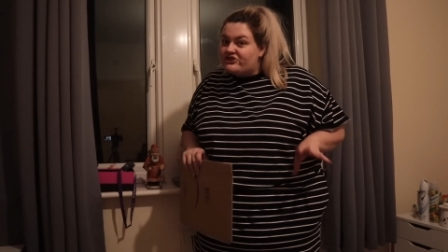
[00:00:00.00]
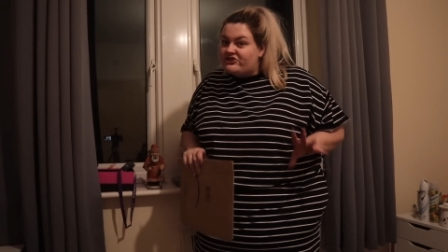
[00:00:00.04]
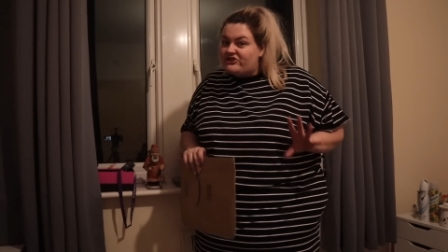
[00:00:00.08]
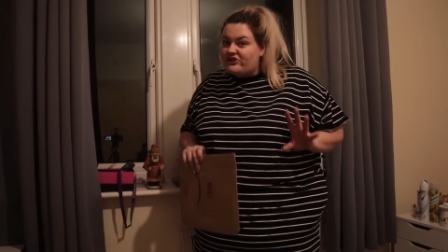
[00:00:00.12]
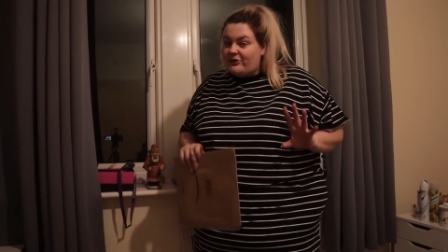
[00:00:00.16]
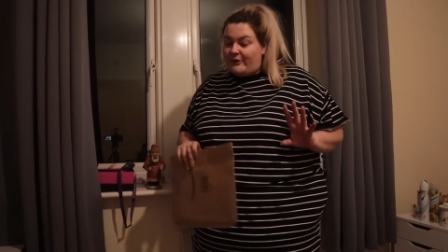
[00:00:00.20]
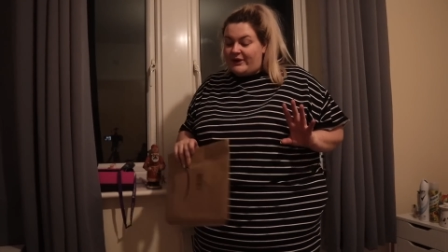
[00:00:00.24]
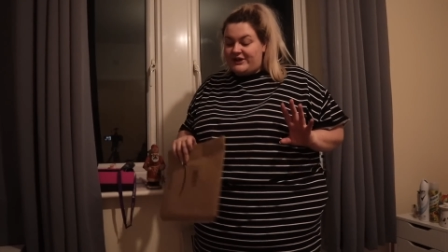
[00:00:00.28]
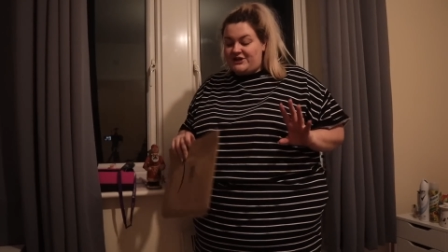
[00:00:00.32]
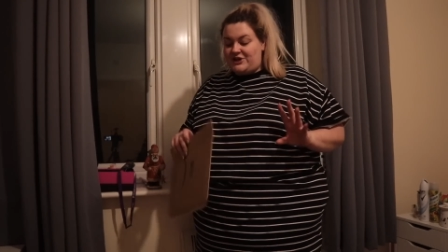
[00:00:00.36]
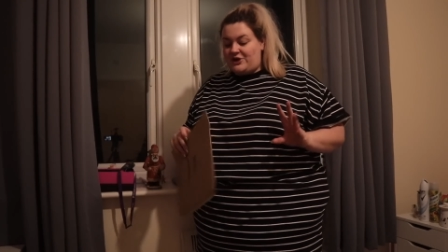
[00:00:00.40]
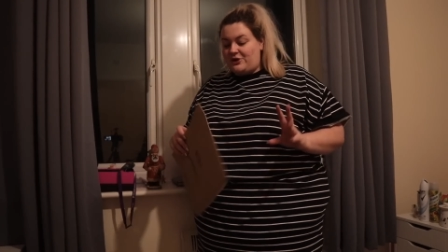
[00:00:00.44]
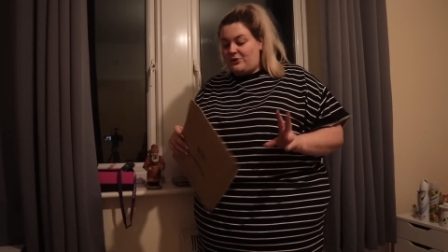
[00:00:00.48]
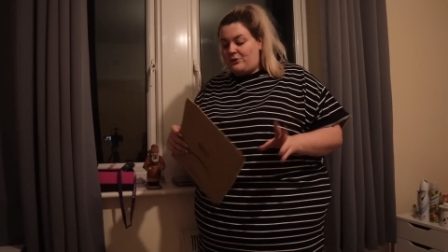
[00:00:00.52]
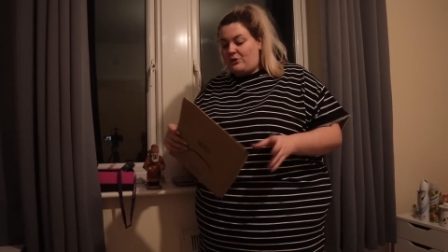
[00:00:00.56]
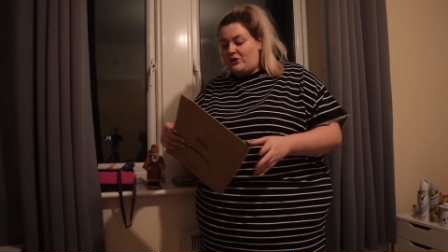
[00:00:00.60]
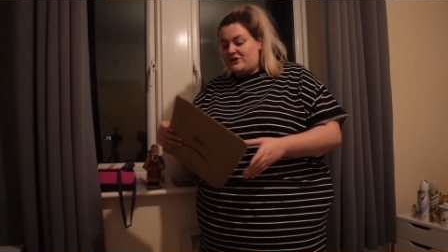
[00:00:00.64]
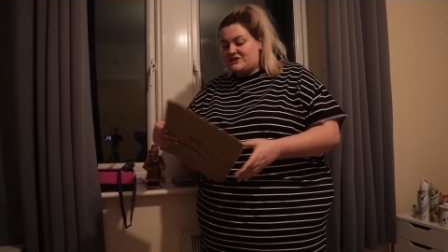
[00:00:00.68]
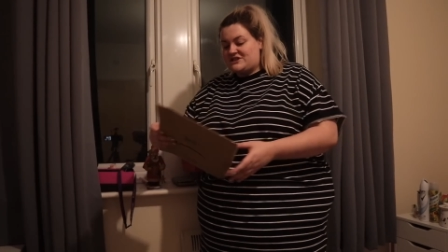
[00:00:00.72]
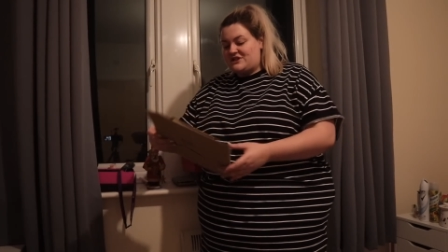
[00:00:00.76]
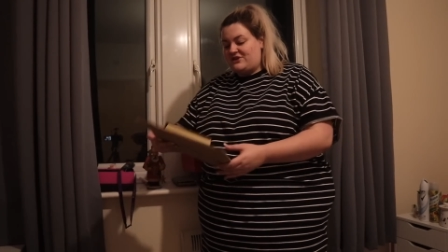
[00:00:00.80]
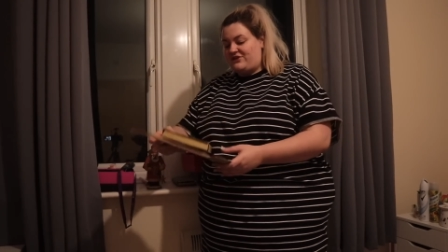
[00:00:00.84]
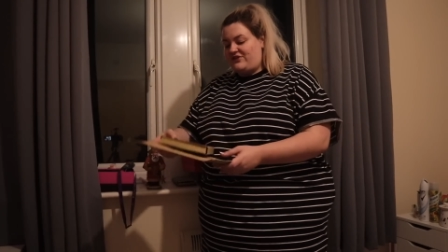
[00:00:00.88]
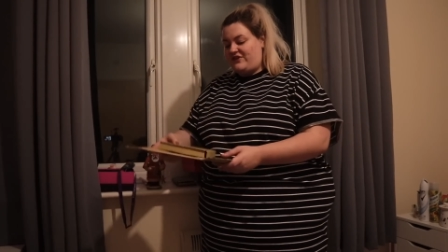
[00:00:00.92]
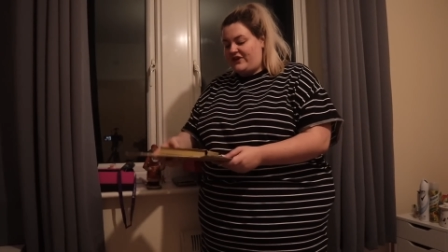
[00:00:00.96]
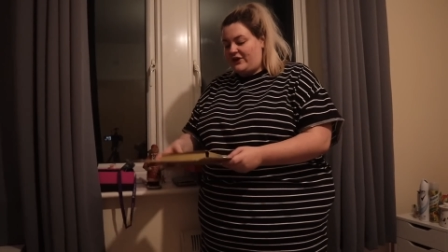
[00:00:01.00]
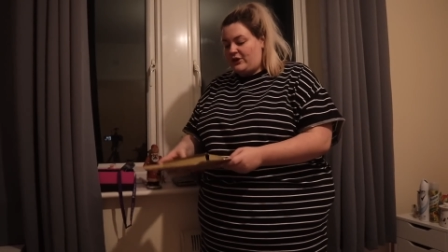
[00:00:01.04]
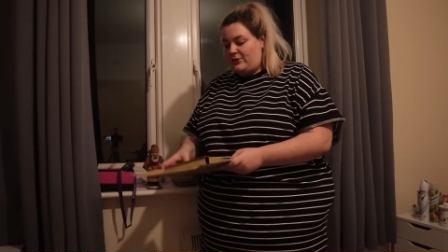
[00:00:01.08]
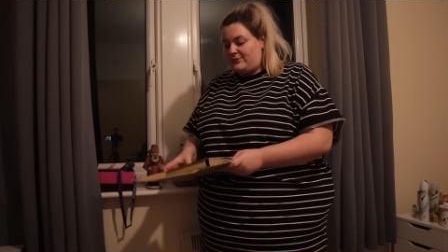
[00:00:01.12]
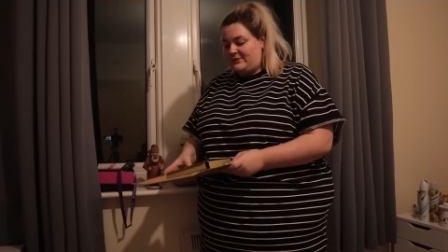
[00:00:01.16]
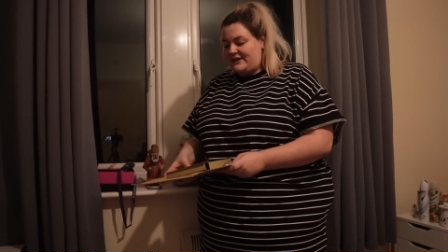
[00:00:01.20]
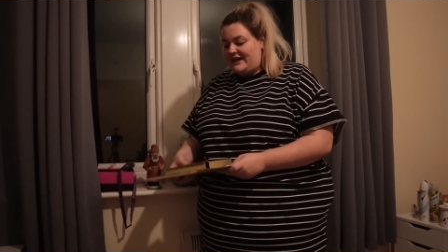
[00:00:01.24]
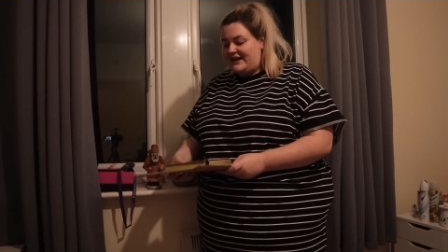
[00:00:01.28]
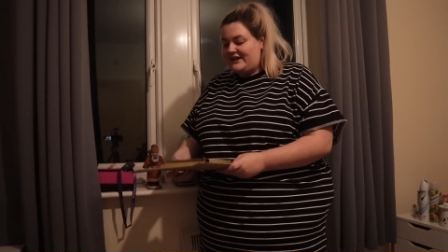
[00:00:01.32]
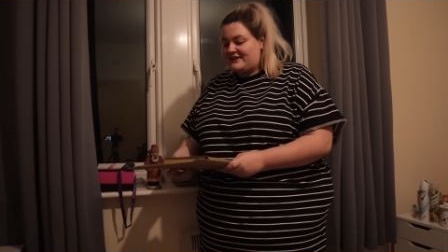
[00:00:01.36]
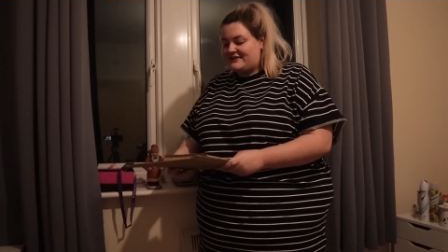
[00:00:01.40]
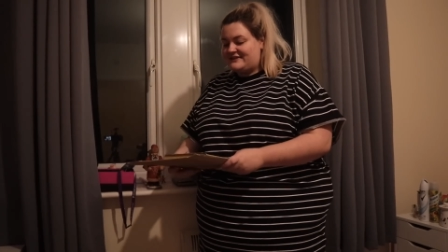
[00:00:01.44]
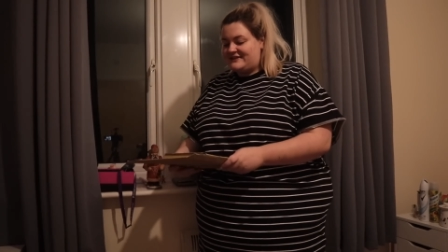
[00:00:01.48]
so I know what to film
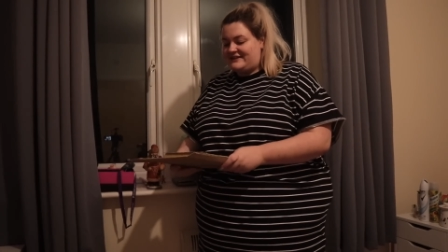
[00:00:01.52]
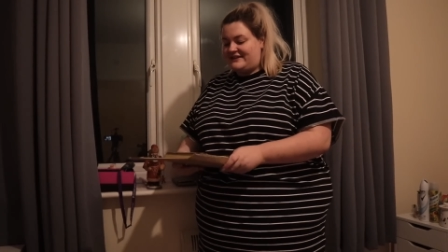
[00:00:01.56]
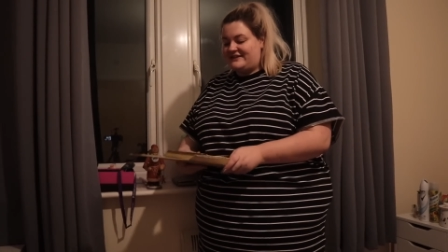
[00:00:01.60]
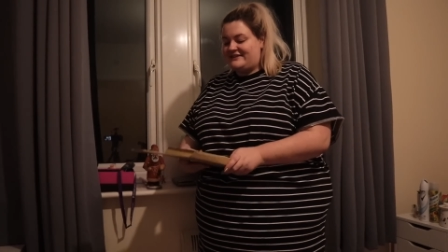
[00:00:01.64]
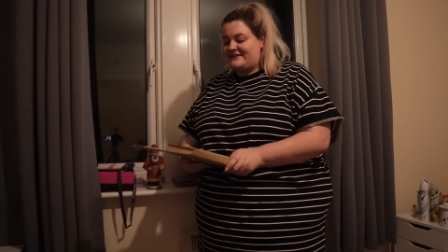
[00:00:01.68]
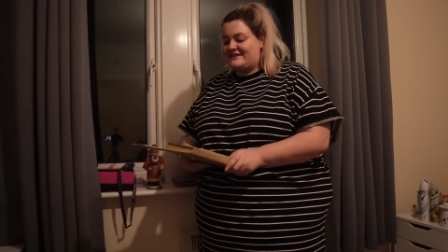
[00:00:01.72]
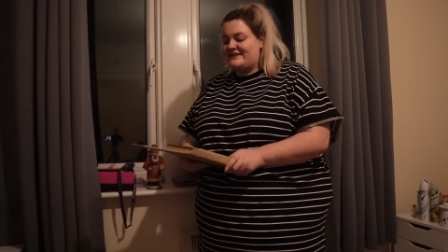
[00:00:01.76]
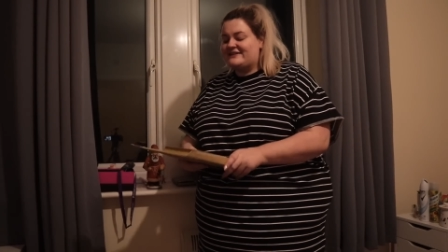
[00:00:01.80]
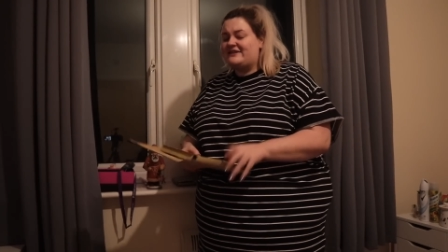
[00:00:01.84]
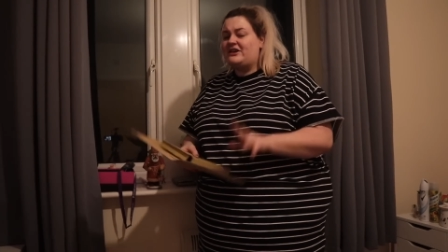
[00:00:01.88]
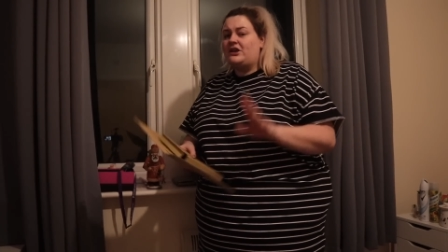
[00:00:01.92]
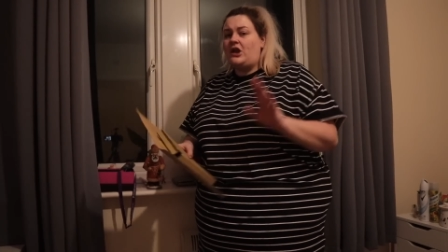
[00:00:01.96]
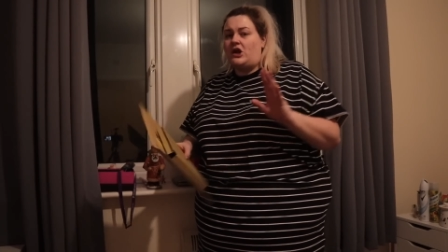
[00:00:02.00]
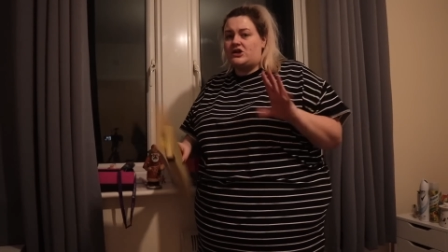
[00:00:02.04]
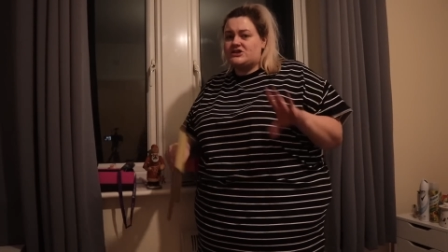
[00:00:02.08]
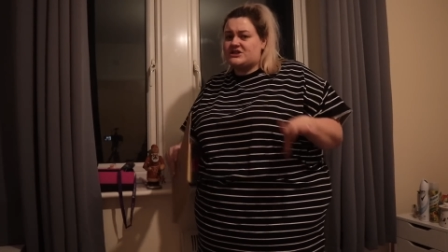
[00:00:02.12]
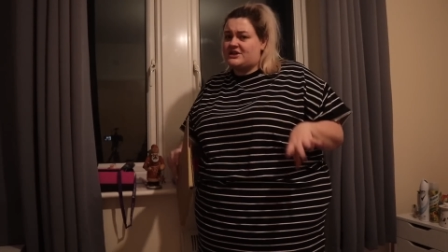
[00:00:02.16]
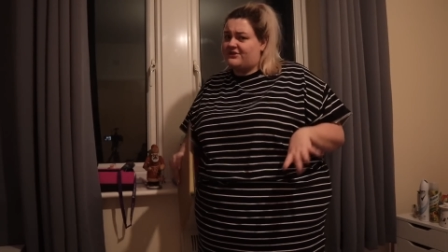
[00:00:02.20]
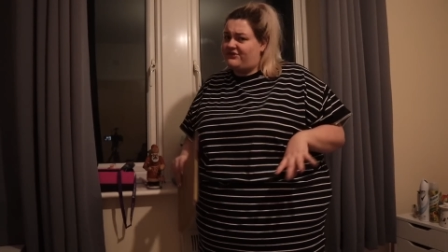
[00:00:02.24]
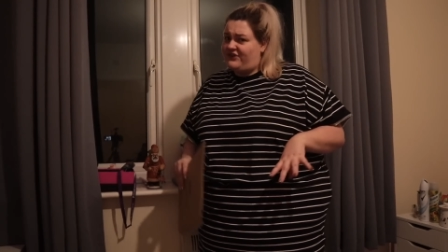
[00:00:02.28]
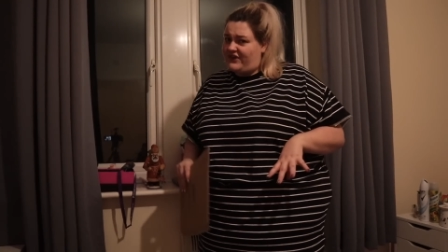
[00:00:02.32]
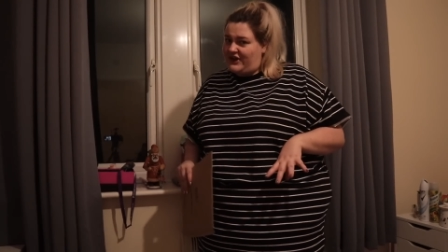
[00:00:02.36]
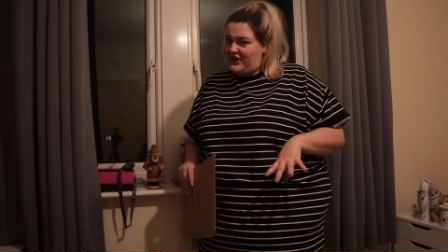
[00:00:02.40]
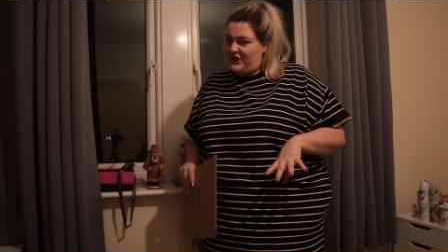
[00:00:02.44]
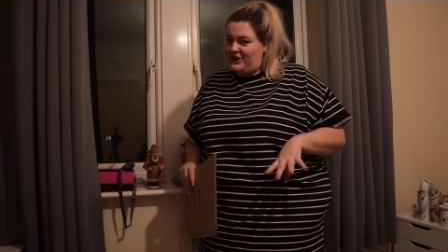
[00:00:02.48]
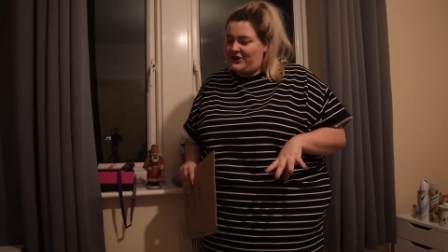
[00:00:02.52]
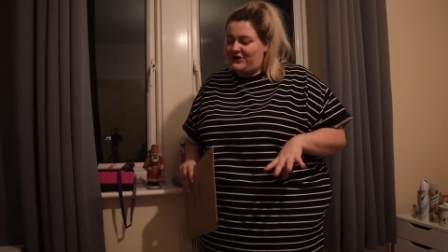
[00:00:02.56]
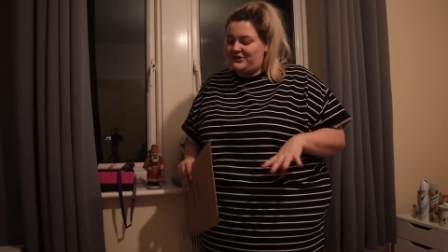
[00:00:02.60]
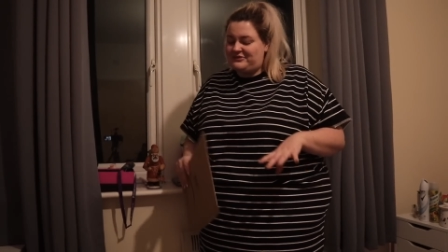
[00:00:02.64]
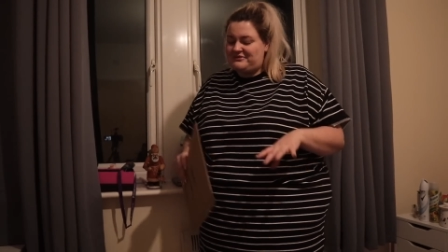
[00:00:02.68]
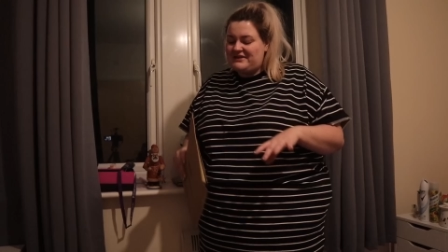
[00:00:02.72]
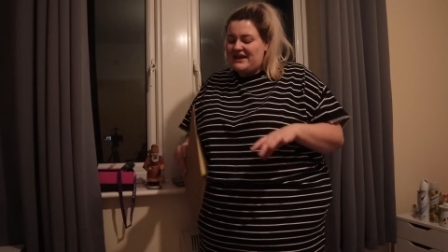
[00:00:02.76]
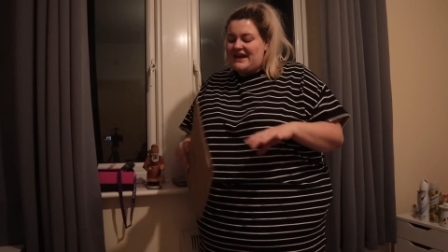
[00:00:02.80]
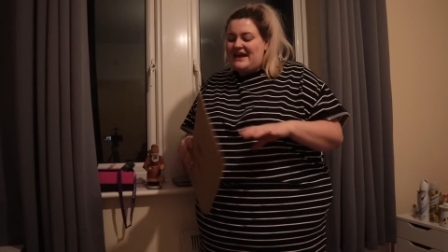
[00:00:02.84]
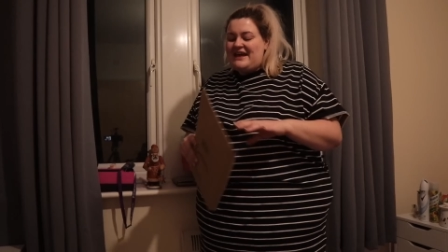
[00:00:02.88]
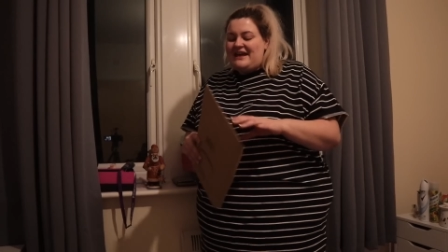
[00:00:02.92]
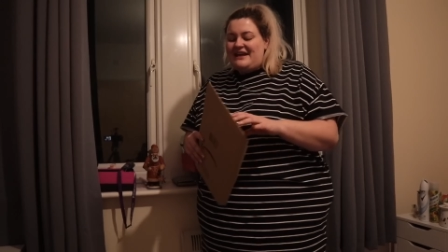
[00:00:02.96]
next, because there's a lot to film.